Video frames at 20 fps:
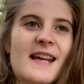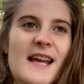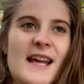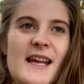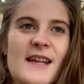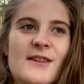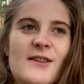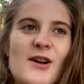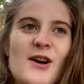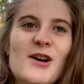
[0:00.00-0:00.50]

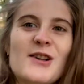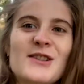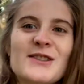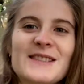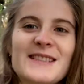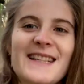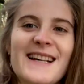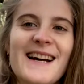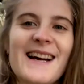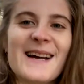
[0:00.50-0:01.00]
a long
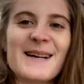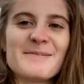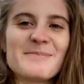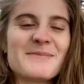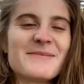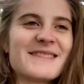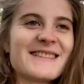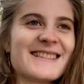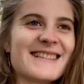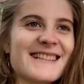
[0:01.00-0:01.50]
time
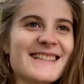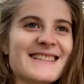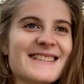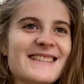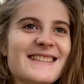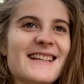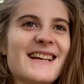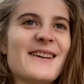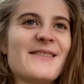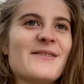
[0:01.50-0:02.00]

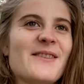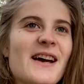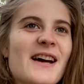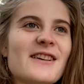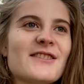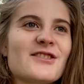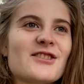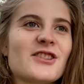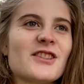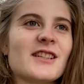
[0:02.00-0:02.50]
since I've
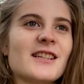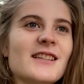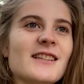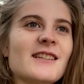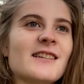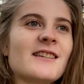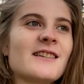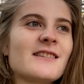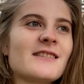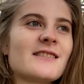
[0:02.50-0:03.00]
actually
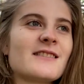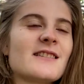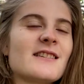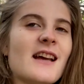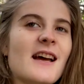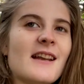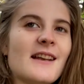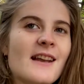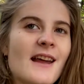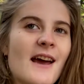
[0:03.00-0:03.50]

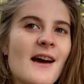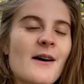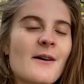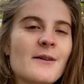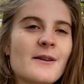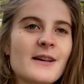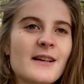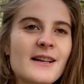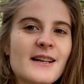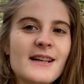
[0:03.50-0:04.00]
sat down
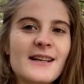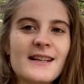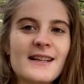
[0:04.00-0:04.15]
and